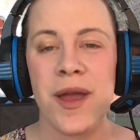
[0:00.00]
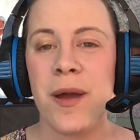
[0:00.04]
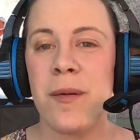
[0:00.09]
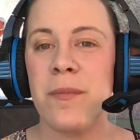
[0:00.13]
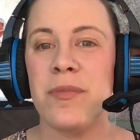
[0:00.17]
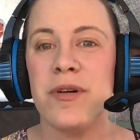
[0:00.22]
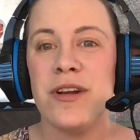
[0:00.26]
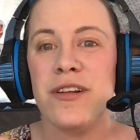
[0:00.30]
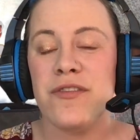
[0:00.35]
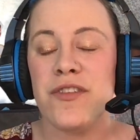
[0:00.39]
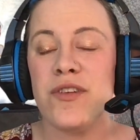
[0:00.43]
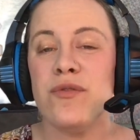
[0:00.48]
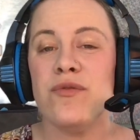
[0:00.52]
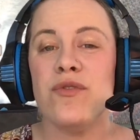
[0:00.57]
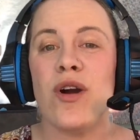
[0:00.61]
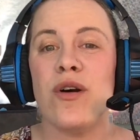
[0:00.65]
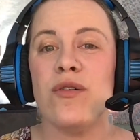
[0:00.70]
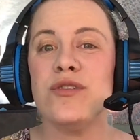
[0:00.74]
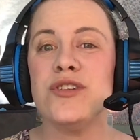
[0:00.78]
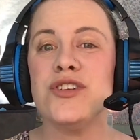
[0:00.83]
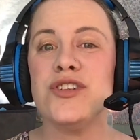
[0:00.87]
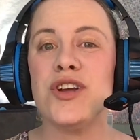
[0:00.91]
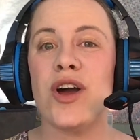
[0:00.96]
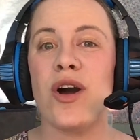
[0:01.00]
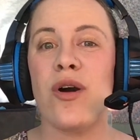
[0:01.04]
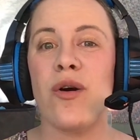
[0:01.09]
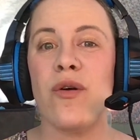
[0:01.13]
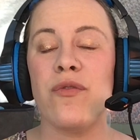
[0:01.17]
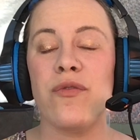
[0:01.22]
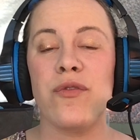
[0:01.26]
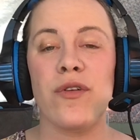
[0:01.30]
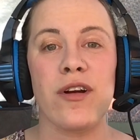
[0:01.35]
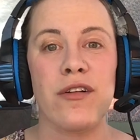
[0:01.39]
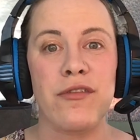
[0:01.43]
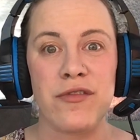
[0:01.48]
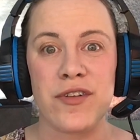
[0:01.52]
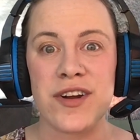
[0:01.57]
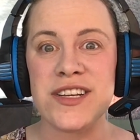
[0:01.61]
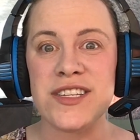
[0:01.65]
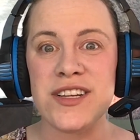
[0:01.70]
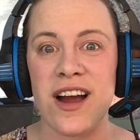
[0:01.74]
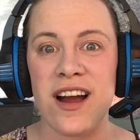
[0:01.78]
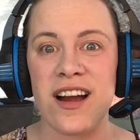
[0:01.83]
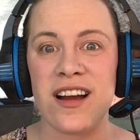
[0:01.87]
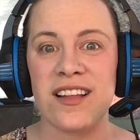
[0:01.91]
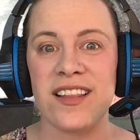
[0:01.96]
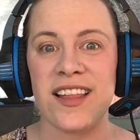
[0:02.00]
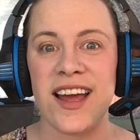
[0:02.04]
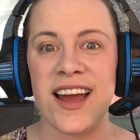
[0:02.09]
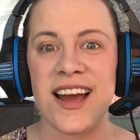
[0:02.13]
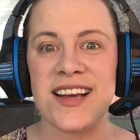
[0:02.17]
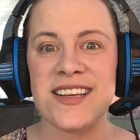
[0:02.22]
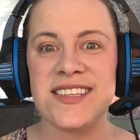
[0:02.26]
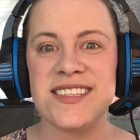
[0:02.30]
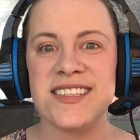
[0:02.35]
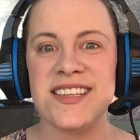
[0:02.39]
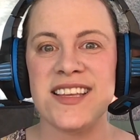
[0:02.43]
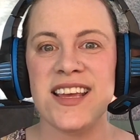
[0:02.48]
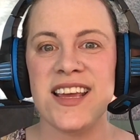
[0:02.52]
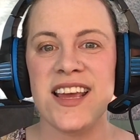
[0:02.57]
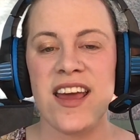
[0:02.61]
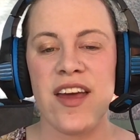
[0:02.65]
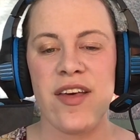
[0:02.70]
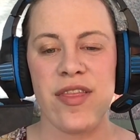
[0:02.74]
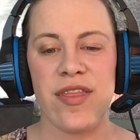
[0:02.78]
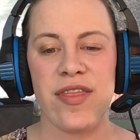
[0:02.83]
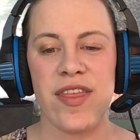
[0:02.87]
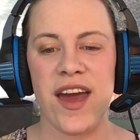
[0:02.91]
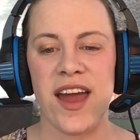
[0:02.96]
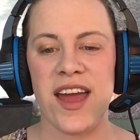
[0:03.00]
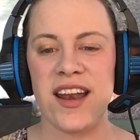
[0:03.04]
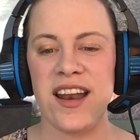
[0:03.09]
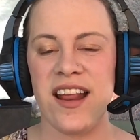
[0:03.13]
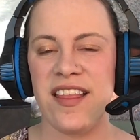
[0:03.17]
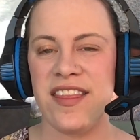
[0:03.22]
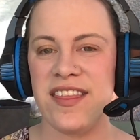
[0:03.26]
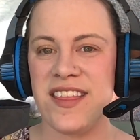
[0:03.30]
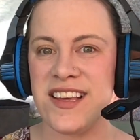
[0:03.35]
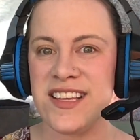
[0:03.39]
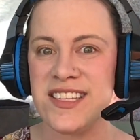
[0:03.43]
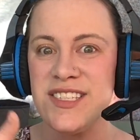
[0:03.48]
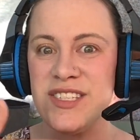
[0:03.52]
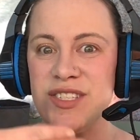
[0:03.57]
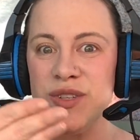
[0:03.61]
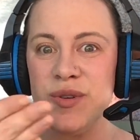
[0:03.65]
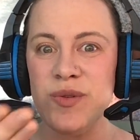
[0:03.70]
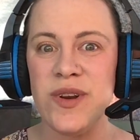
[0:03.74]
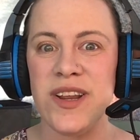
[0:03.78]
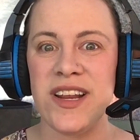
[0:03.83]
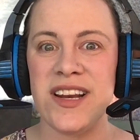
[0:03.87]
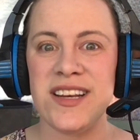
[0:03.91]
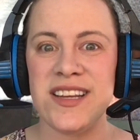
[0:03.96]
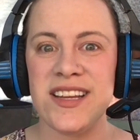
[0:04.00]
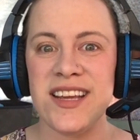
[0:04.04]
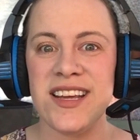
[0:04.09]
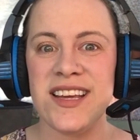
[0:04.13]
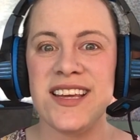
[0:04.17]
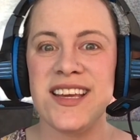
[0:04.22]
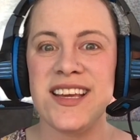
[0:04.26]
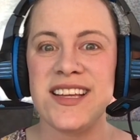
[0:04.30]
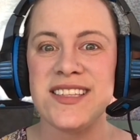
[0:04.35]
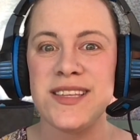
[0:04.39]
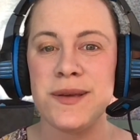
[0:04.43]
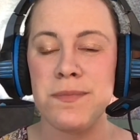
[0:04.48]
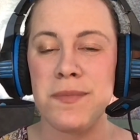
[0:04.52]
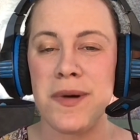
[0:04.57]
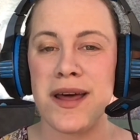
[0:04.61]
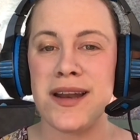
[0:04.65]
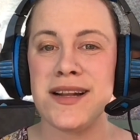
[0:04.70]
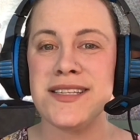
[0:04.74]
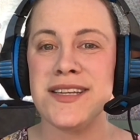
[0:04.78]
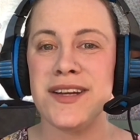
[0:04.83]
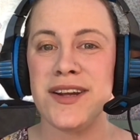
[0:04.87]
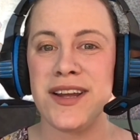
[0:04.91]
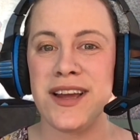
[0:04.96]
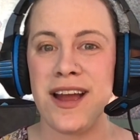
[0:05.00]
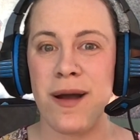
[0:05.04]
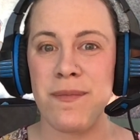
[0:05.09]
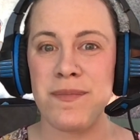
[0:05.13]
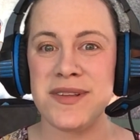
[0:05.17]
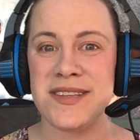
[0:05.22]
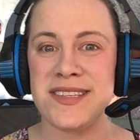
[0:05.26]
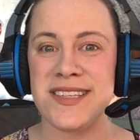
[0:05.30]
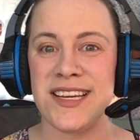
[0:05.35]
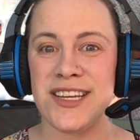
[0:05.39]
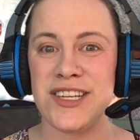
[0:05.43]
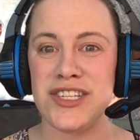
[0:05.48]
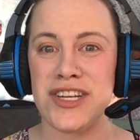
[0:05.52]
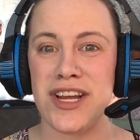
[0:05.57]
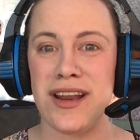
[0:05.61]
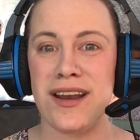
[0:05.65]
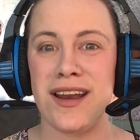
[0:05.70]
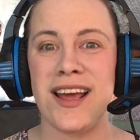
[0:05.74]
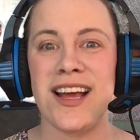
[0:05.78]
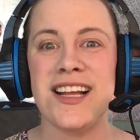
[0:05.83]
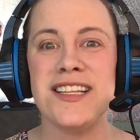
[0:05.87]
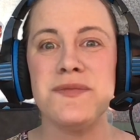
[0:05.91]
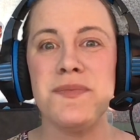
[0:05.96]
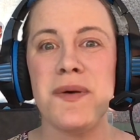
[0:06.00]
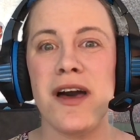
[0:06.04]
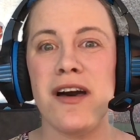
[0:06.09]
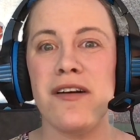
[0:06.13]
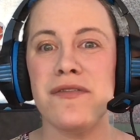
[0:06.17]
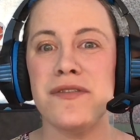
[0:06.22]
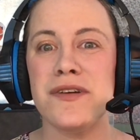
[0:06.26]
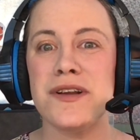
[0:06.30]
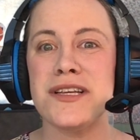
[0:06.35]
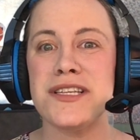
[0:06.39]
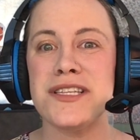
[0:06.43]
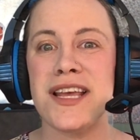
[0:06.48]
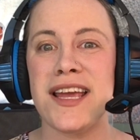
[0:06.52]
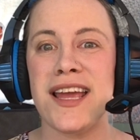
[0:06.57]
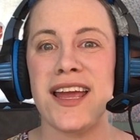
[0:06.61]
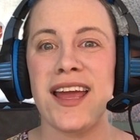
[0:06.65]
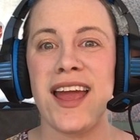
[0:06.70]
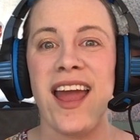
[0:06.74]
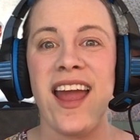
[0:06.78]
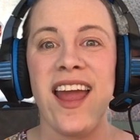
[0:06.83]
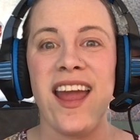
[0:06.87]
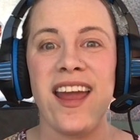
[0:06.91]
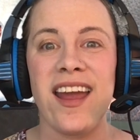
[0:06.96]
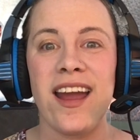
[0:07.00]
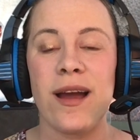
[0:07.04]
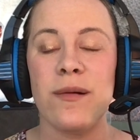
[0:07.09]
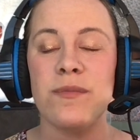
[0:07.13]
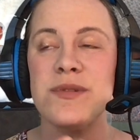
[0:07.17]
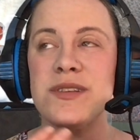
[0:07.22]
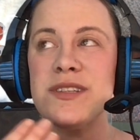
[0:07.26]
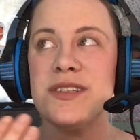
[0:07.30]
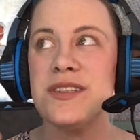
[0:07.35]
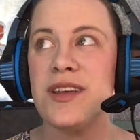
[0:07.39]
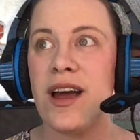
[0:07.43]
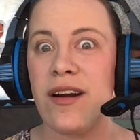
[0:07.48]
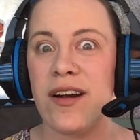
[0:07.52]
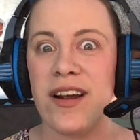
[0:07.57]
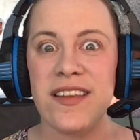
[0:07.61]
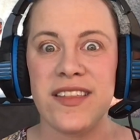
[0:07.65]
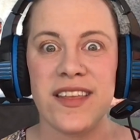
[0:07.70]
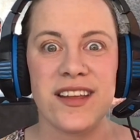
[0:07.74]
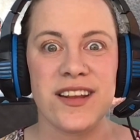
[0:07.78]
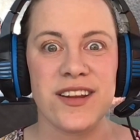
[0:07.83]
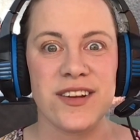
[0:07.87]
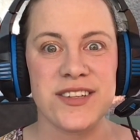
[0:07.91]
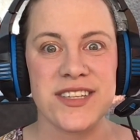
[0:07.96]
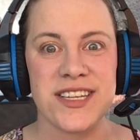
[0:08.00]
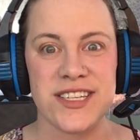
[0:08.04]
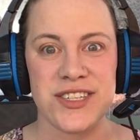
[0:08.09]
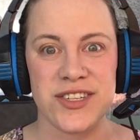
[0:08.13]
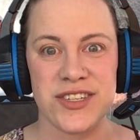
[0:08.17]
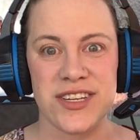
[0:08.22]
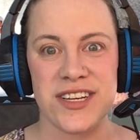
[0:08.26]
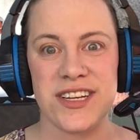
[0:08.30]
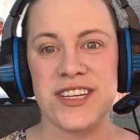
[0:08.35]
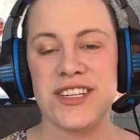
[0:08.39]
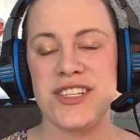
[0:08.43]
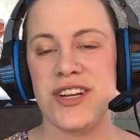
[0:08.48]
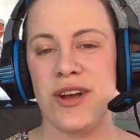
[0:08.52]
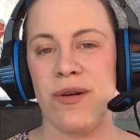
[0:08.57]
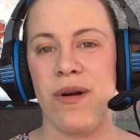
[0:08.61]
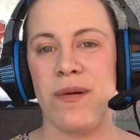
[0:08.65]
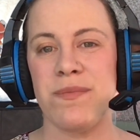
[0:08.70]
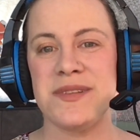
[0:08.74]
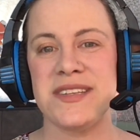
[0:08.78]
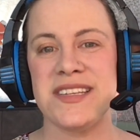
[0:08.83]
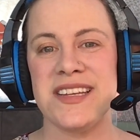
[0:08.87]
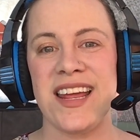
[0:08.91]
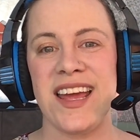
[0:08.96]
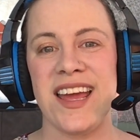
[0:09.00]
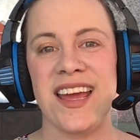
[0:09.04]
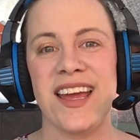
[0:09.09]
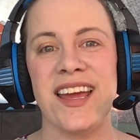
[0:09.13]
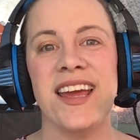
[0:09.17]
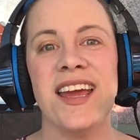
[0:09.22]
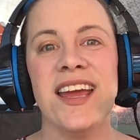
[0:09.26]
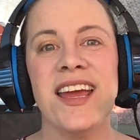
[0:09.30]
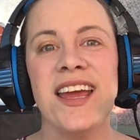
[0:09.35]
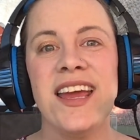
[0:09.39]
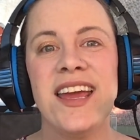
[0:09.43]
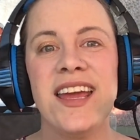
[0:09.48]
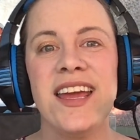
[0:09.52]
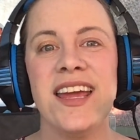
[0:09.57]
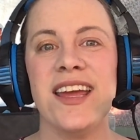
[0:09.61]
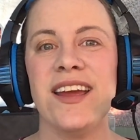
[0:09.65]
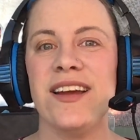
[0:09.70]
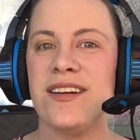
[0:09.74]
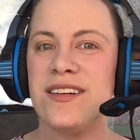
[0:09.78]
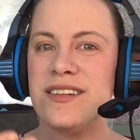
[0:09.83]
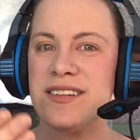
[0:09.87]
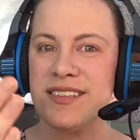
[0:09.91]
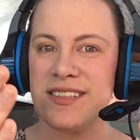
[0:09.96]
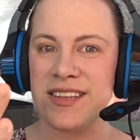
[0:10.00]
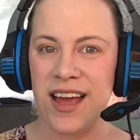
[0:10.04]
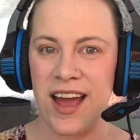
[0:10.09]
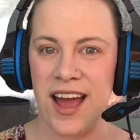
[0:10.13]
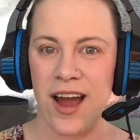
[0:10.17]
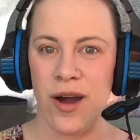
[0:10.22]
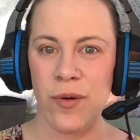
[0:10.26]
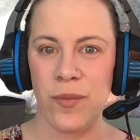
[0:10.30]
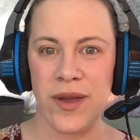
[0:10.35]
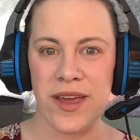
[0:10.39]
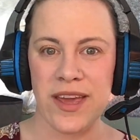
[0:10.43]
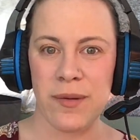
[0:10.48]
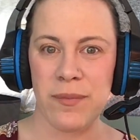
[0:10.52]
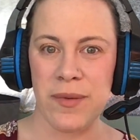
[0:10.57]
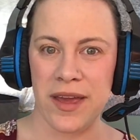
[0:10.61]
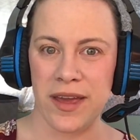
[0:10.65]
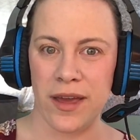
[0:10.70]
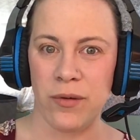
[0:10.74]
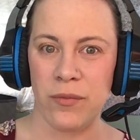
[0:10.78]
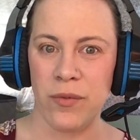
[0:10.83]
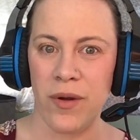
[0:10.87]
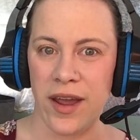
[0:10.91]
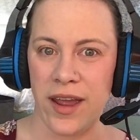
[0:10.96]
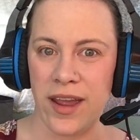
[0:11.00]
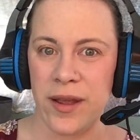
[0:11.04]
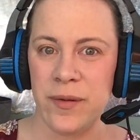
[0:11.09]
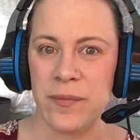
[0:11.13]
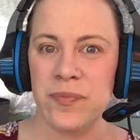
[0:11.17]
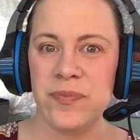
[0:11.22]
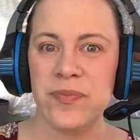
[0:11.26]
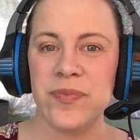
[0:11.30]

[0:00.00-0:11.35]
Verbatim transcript: But if you no show for a free talk class, then that student gets a monetary compensation. It's Palfish saying, Hey, I'm sorry that your teacher didn't show up today. Here's how we can make it right.